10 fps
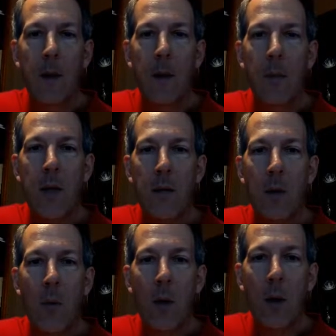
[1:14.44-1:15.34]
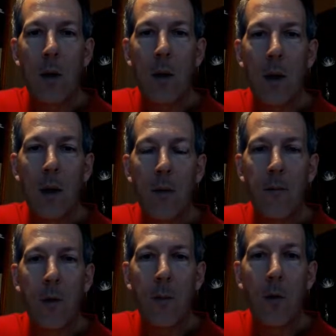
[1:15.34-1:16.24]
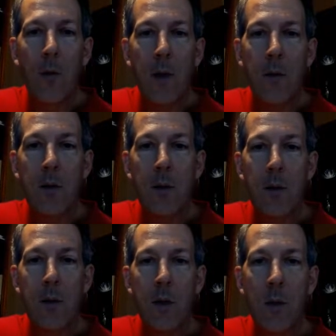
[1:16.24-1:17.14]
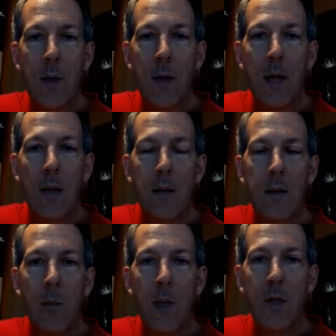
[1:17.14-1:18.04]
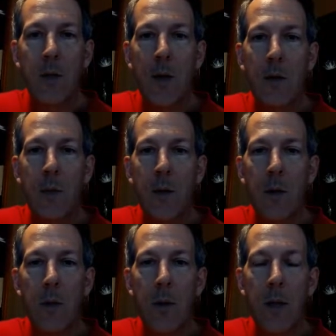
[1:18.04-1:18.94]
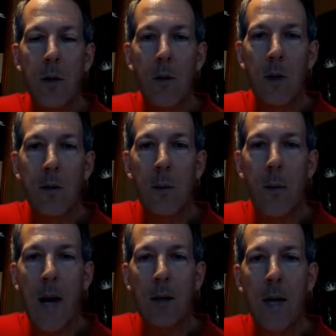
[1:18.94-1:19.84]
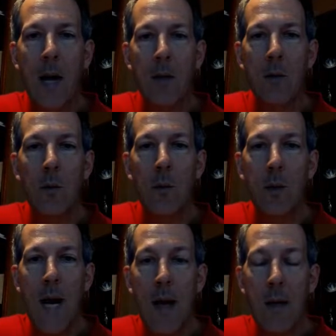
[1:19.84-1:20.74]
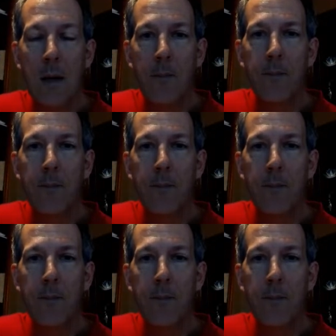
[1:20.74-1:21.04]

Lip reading: based on the work from Korean researchers showing that ablation rates appeared to be increased when paclitaxel was added.